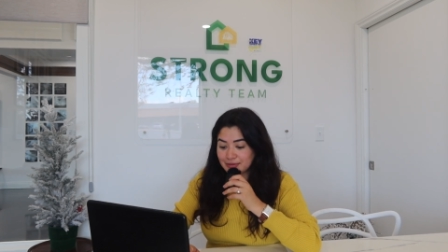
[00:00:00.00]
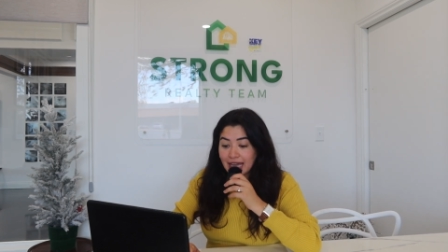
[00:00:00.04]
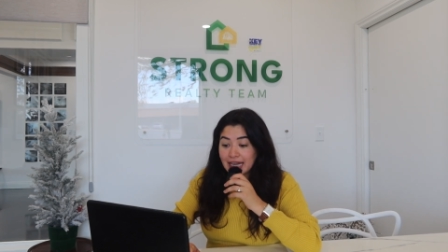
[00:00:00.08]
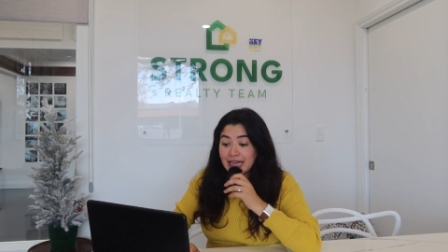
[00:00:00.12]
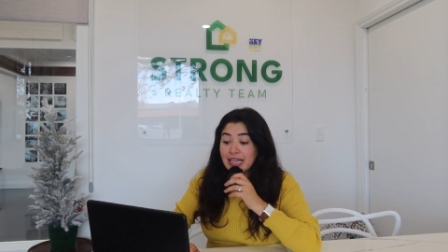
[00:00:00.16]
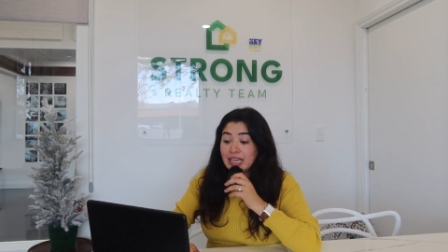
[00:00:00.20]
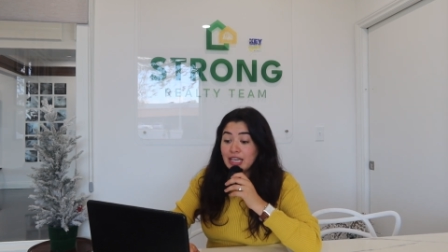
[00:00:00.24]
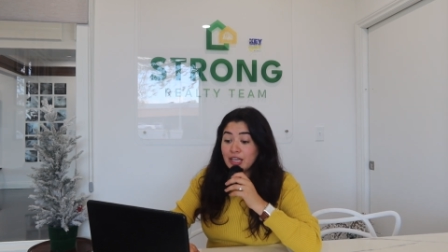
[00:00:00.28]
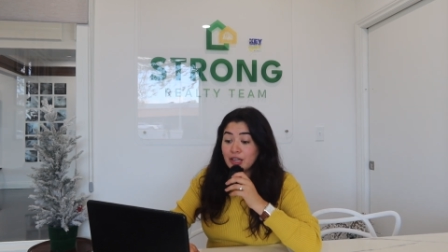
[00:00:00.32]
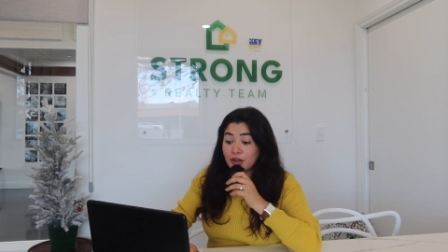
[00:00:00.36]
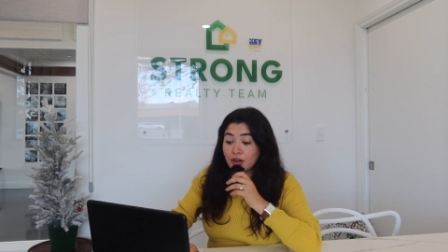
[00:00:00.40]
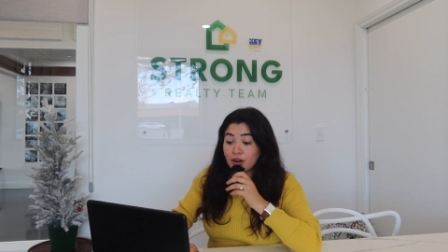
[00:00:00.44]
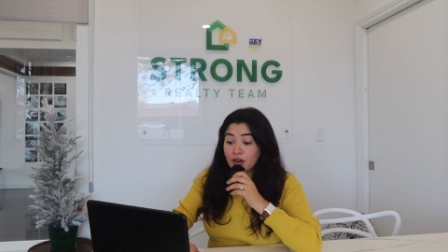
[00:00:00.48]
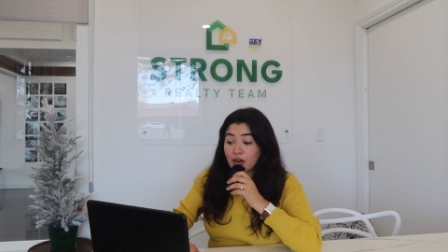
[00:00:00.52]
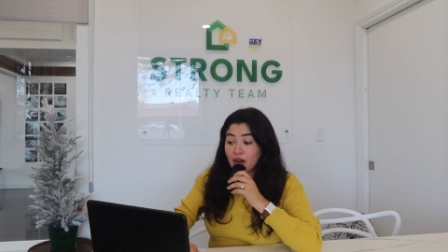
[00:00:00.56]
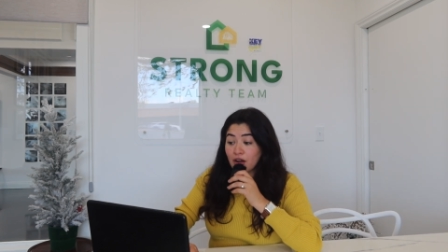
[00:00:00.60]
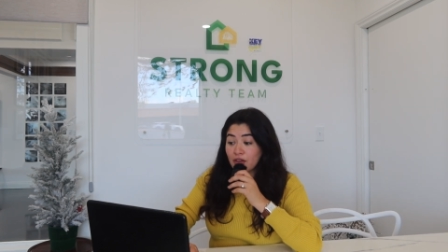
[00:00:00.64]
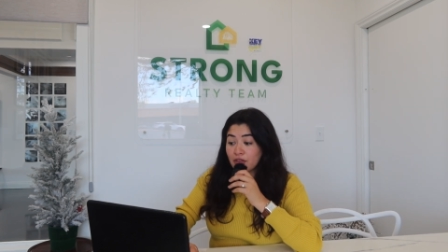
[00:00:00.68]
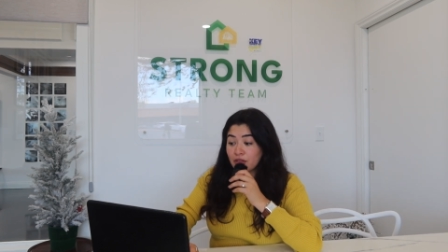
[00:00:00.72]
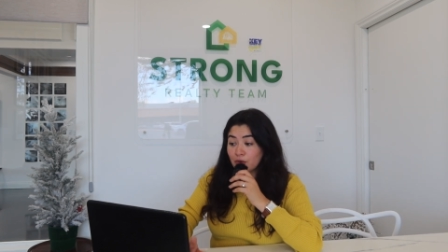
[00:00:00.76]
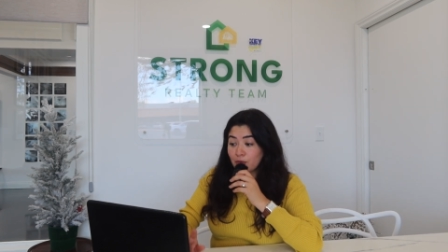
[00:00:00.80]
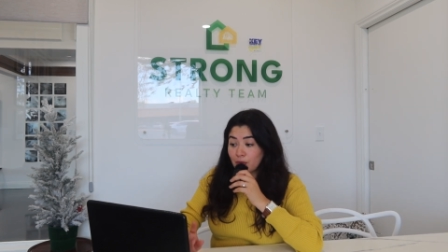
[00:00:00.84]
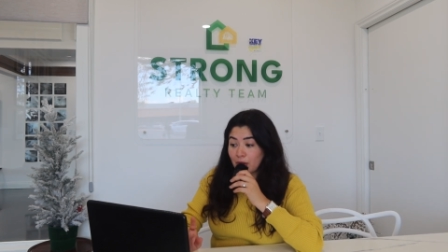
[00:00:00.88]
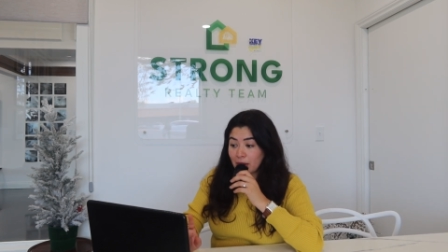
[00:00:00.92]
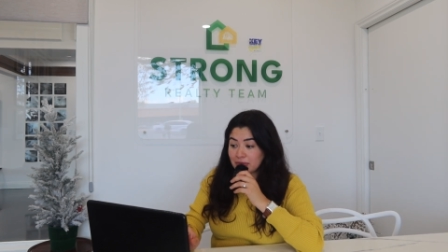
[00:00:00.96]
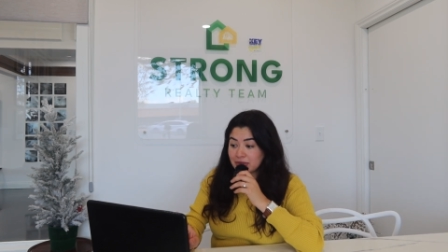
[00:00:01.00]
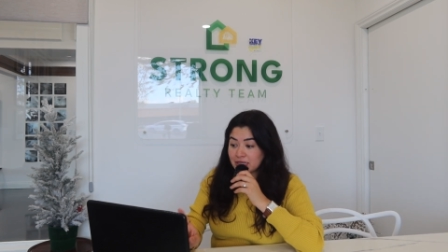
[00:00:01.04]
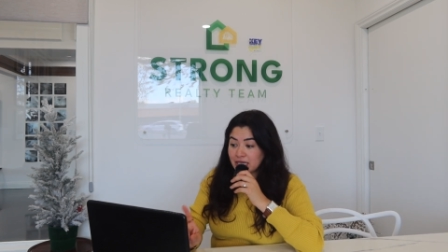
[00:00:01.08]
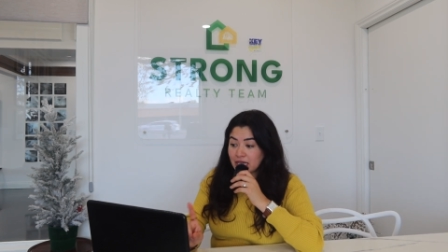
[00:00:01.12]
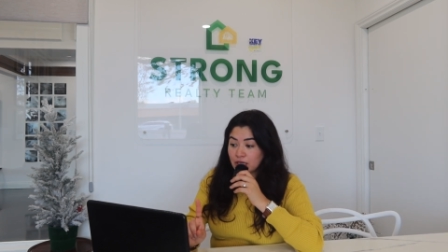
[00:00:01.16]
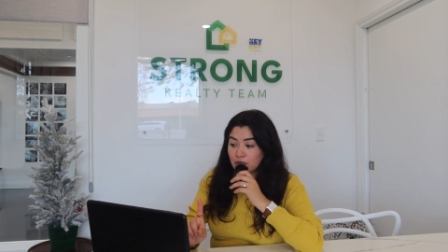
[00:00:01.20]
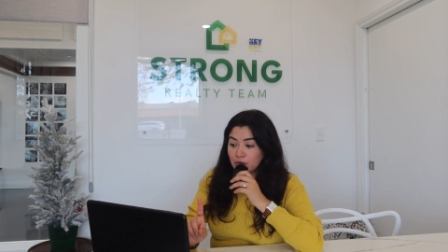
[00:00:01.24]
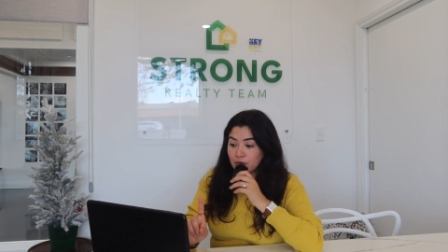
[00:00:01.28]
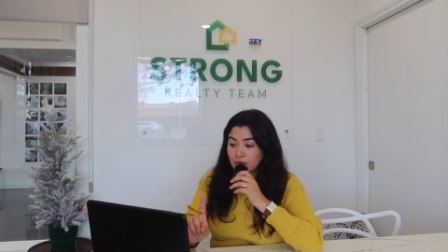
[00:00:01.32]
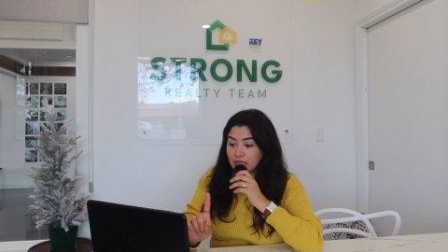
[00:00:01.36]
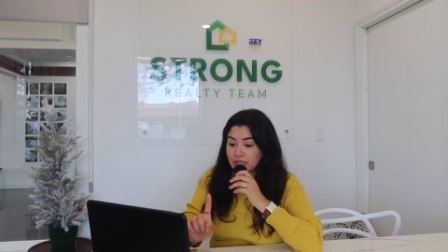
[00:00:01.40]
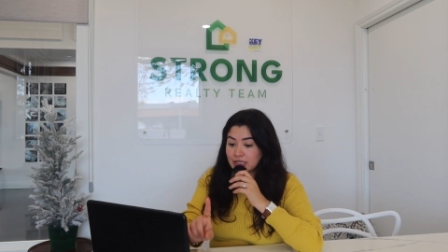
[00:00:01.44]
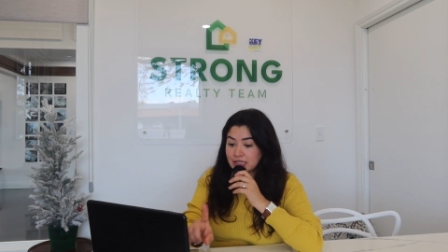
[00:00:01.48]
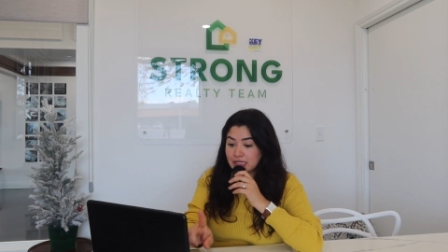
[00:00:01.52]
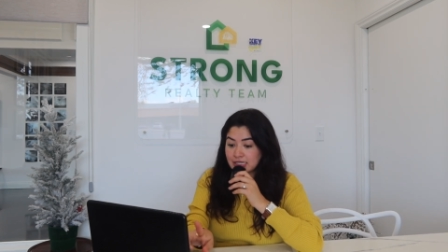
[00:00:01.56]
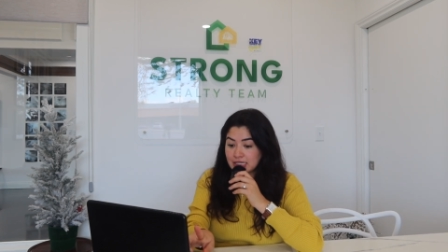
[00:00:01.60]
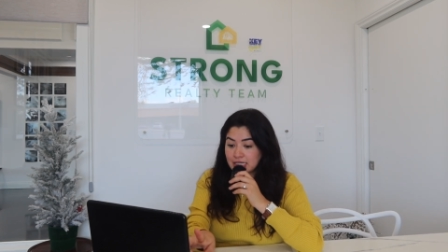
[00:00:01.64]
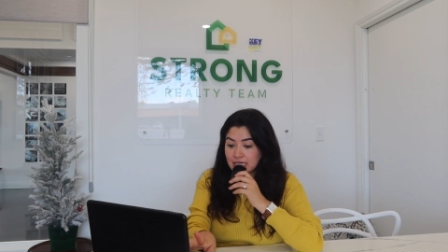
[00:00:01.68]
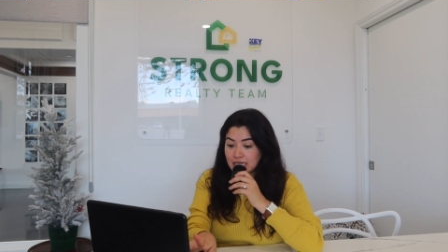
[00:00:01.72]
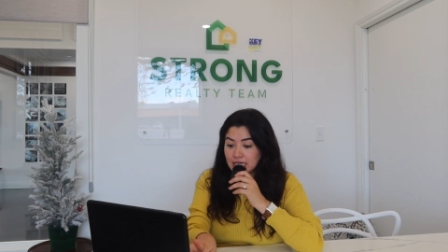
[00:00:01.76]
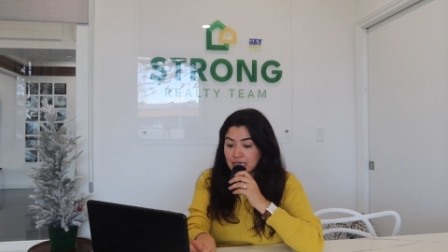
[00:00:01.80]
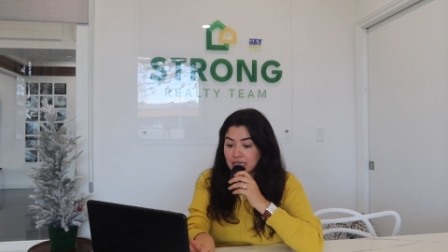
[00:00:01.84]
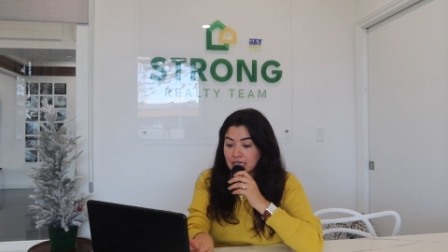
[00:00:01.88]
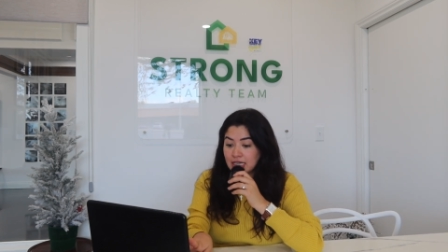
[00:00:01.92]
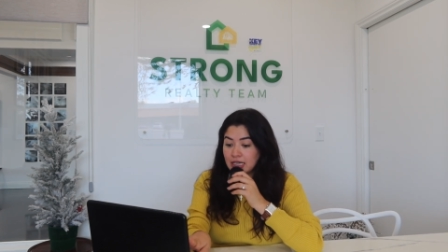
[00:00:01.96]
And here on the website, you can
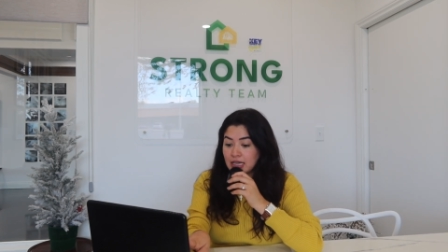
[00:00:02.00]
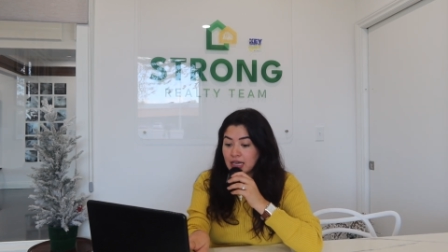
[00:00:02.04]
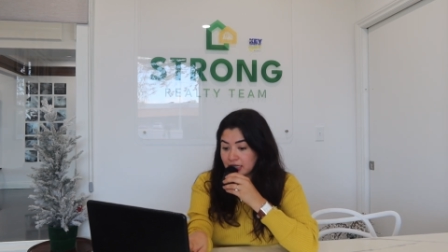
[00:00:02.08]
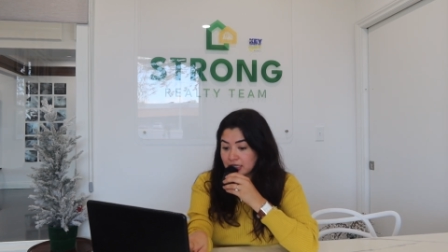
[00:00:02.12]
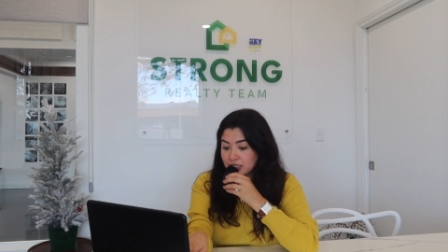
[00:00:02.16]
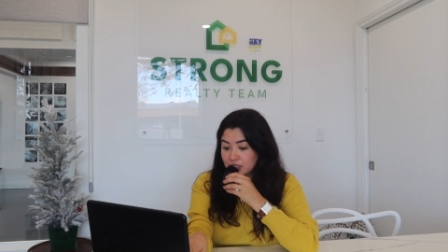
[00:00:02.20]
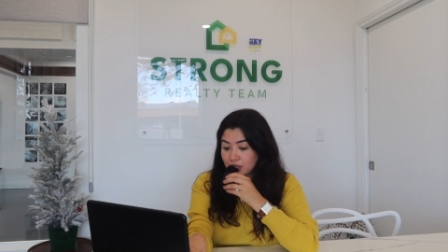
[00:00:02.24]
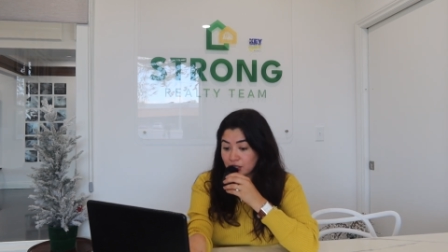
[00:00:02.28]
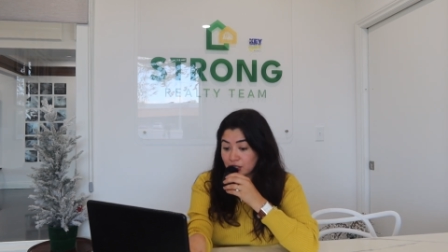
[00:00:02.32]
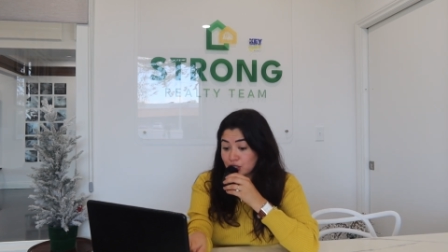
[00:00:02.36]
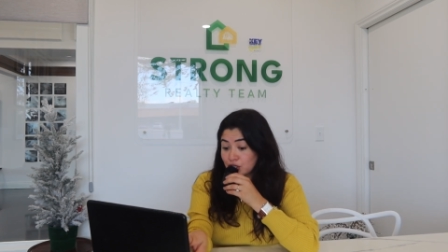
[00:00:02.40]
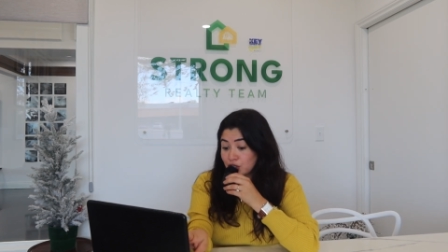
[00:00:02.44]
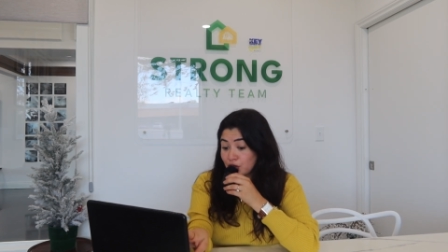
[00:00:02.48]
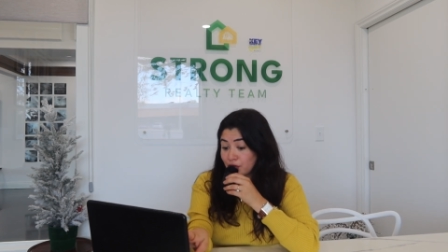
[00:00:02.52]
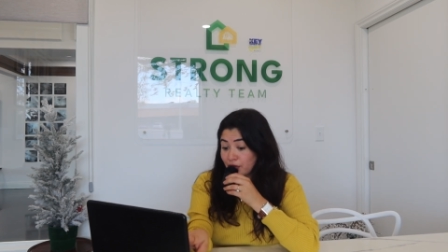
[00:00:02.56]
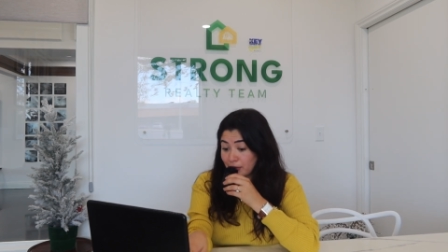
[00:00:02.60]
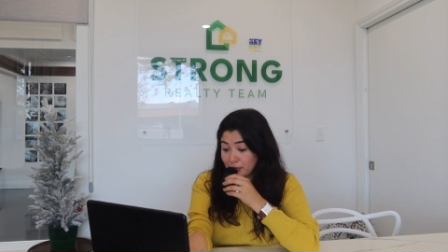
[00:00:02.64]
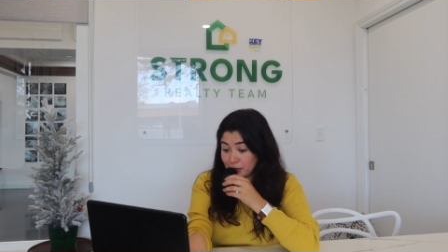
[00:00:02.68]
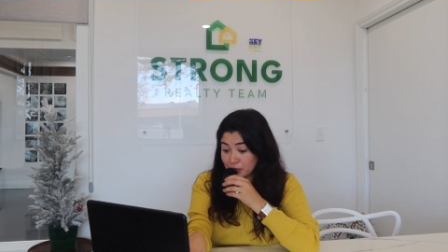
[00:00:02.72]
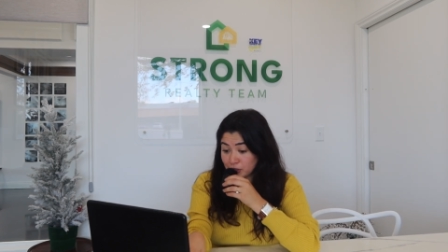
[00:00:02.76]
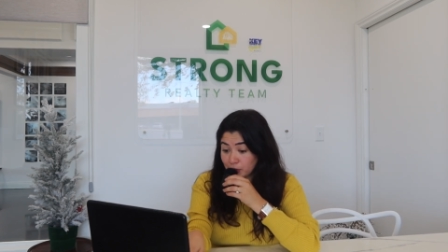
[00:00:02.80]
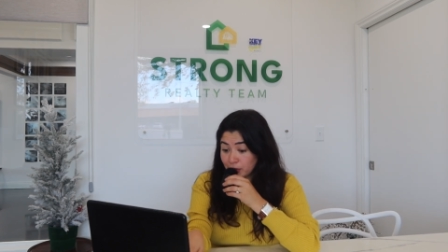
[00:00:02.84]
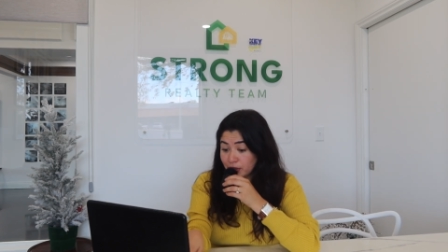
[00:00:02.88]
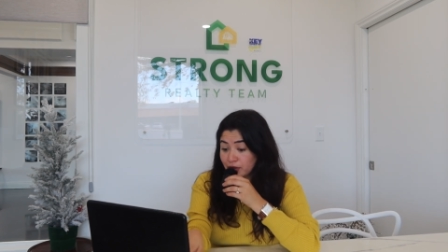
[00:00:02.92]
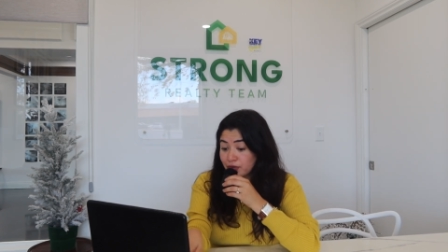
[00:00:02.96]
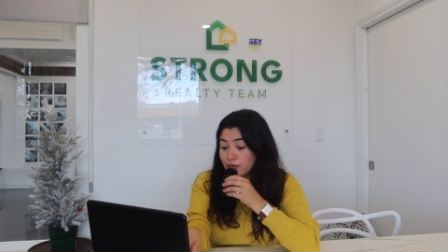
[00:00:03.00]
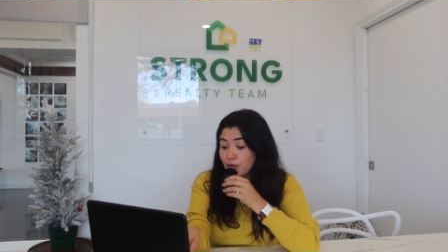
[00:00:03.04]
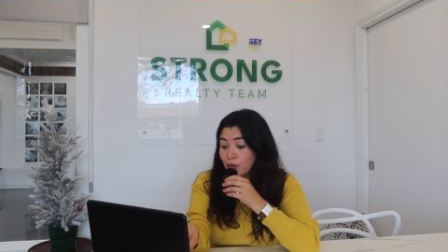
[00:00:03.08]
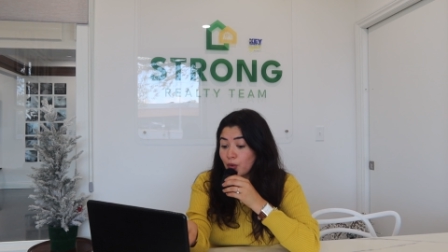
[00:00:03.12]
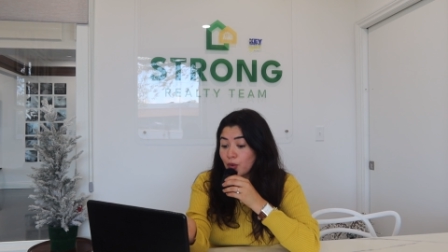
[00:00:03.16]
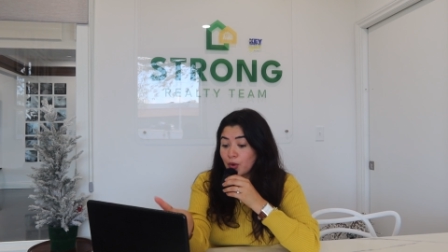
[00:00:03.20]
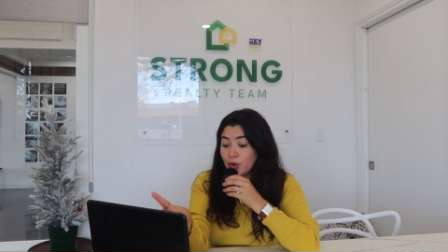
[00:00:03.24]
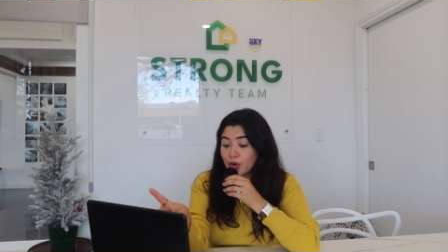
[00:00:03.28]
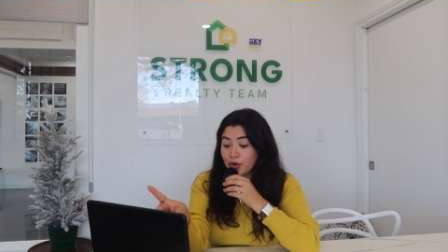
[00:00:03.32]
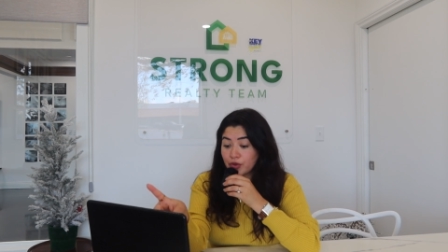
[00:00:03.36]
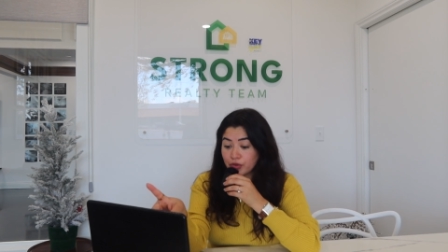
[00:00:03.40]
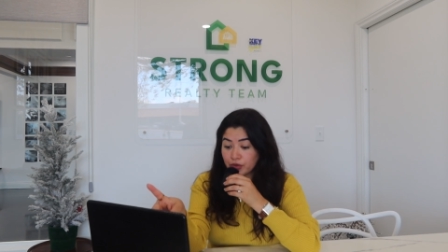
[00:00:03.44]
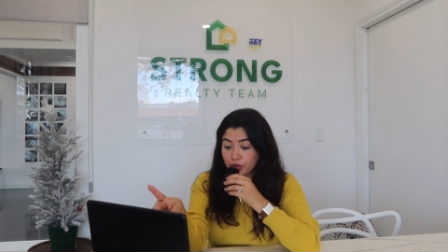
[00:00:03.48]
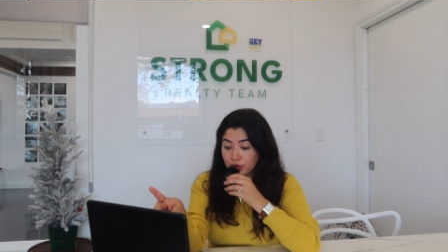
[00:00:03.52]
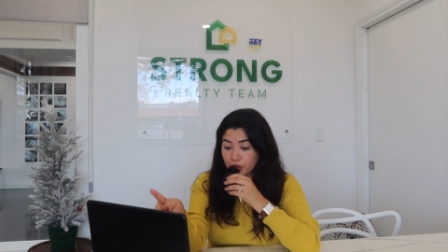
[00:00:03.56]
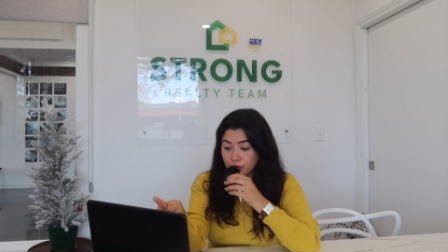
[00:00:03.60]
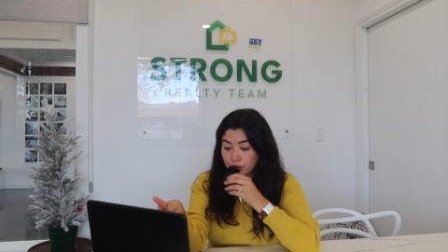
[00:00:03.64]
see it starts November 24th